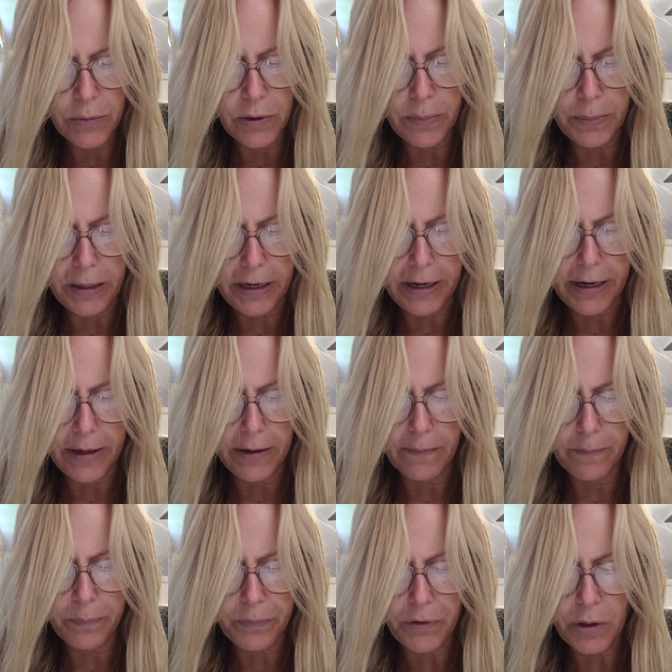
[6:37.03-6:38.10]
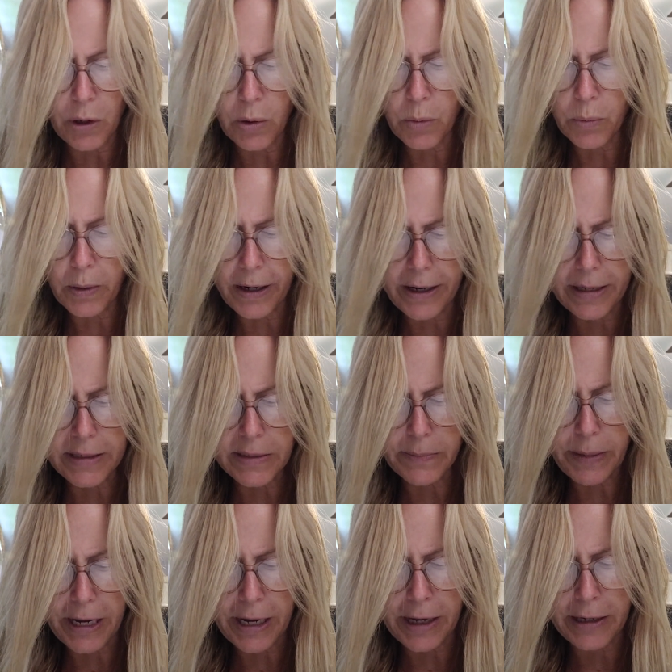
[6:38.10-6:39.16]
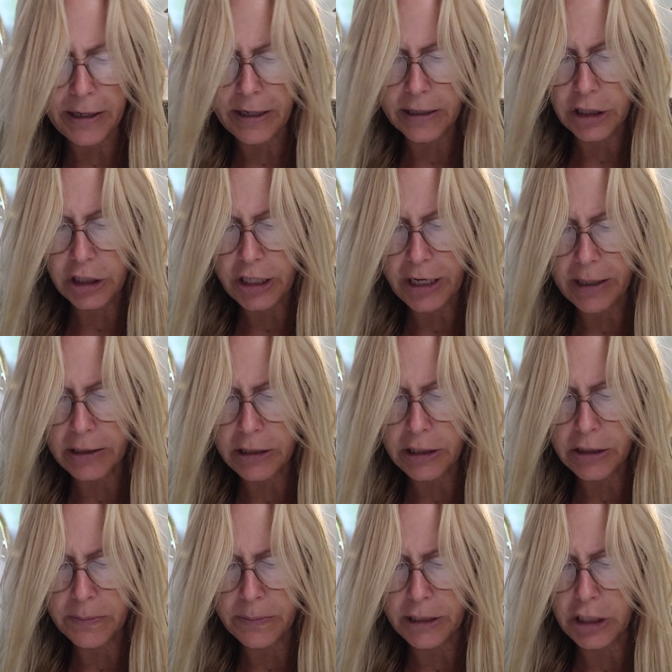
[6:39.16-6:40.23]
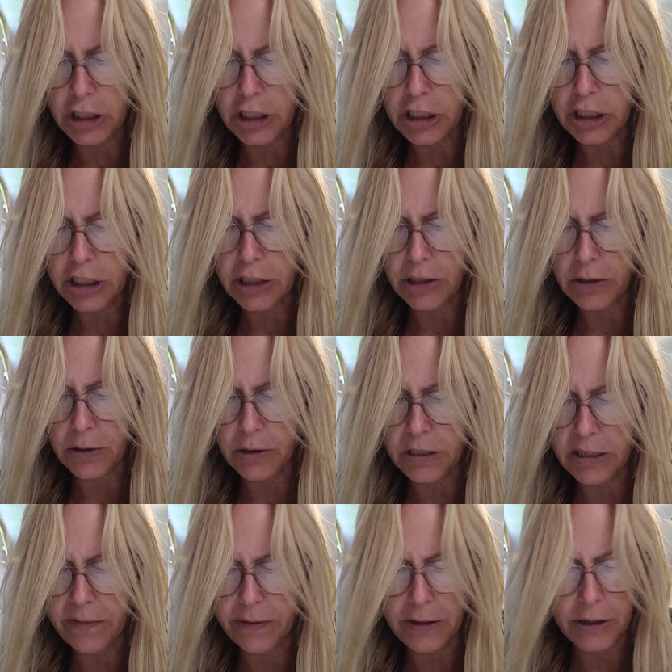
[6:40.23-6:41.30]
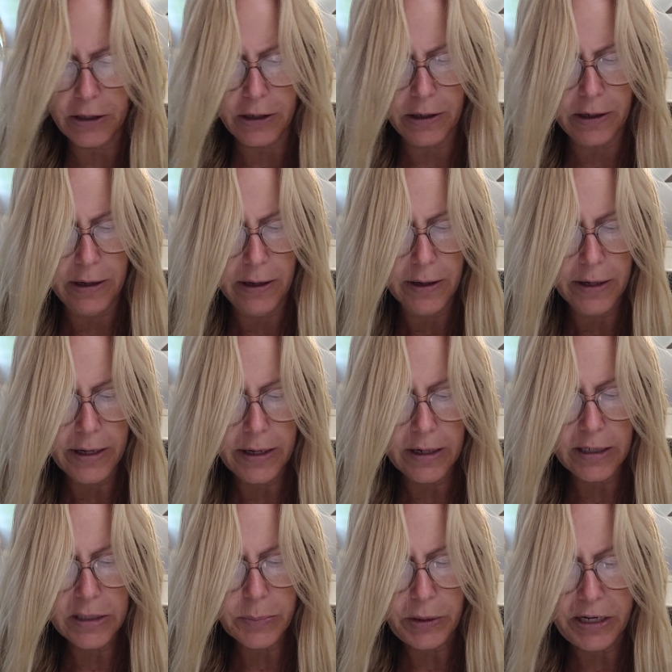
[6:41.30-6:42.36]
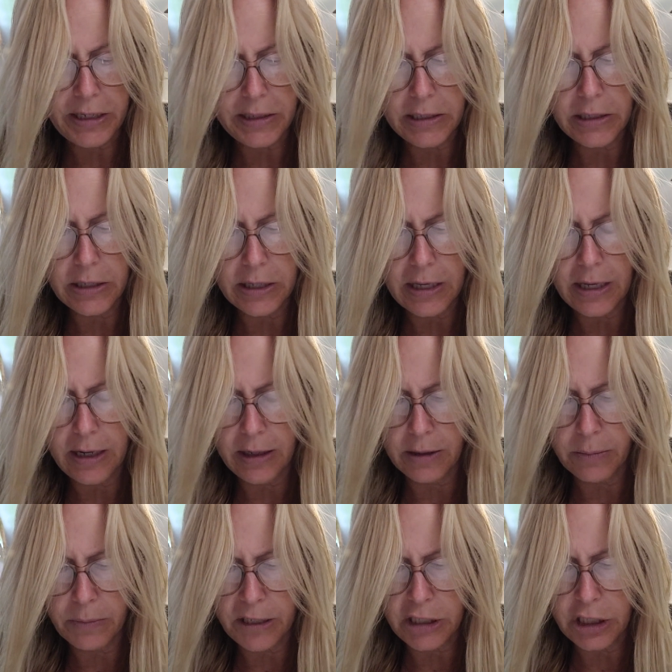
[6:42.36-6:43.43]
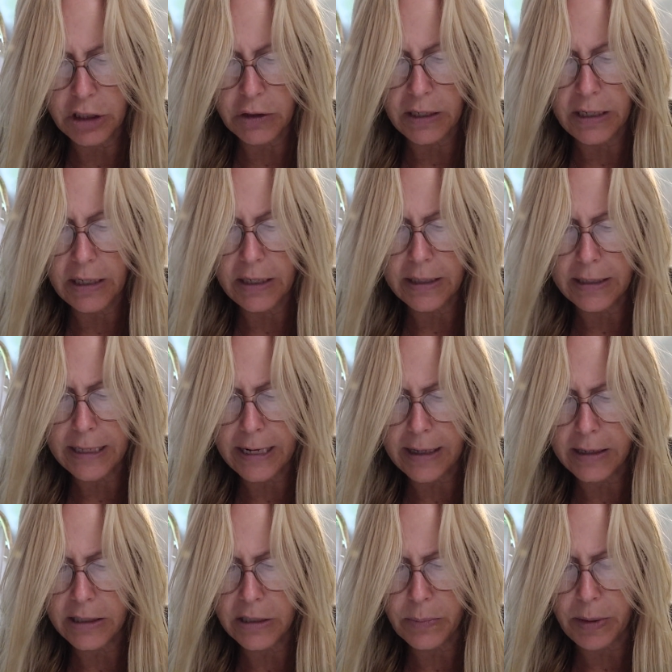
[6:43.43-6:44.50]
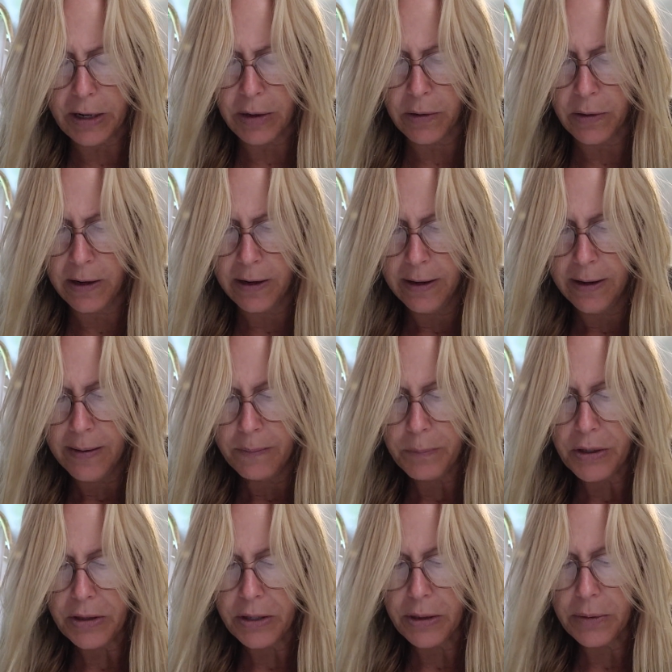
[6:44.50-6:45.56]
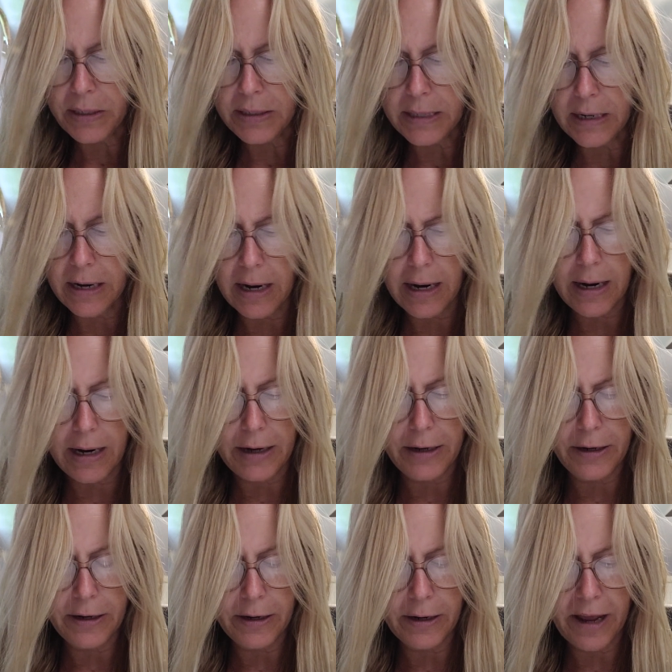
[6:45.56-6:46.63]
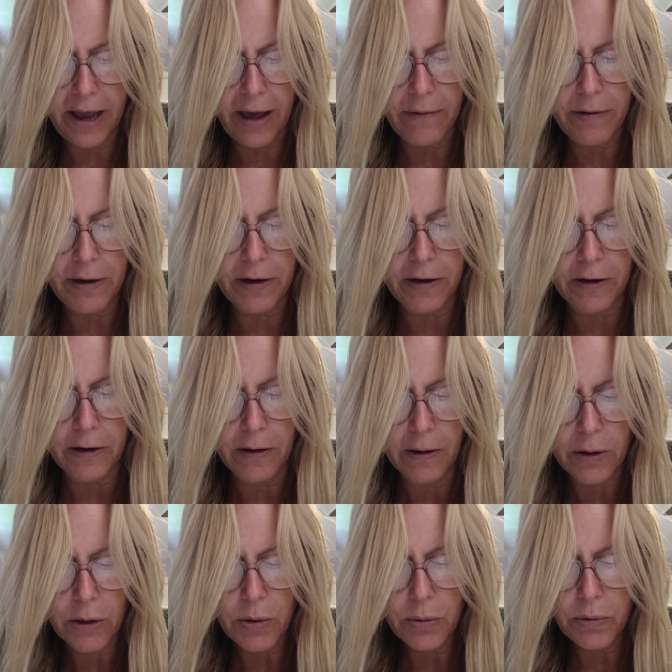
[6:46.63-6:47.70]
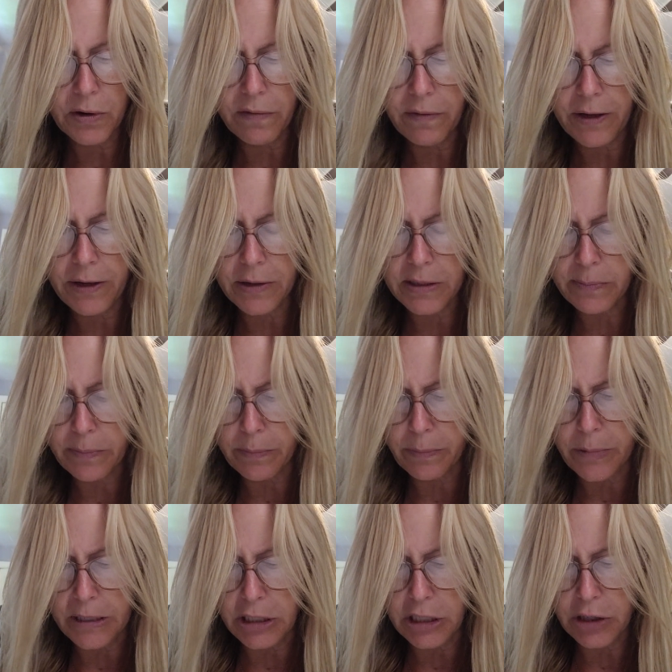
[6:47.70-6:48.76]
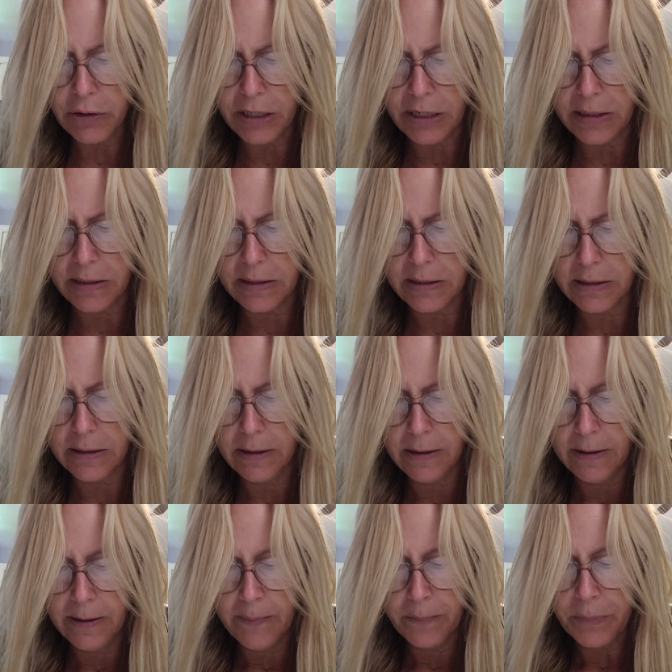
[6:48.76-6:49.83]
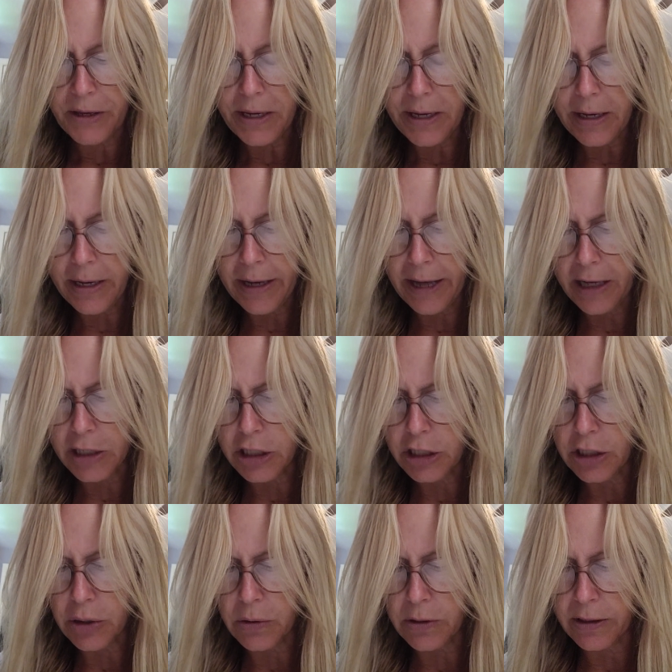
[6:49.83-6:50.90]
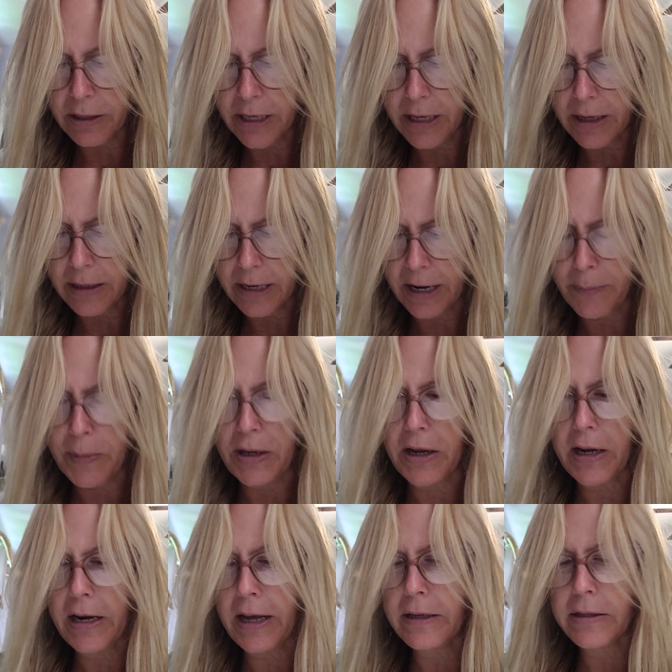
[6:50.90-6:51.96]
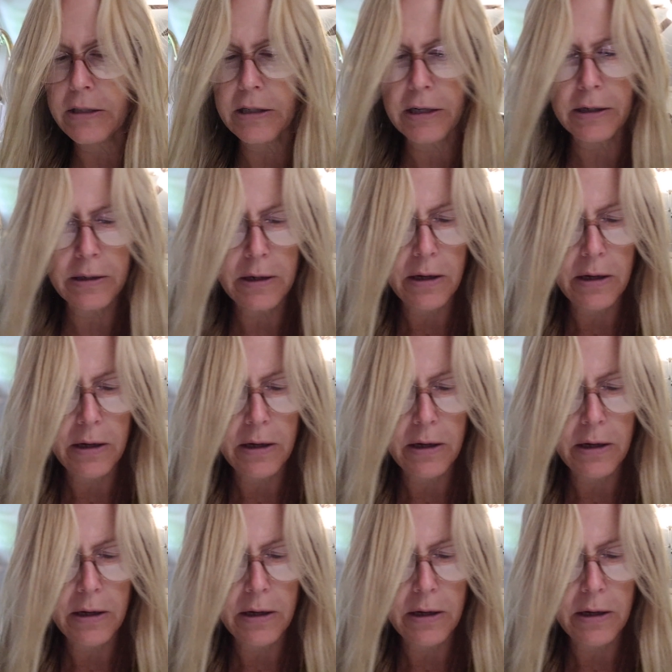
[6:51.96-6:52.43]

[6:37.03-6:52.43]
replied, No wise man, enchanter, magician, or diviner can explain to the king the mystery he is asked about, but there is a God in heaven who reveals mysteries. He has shown King Nebuchadnezzar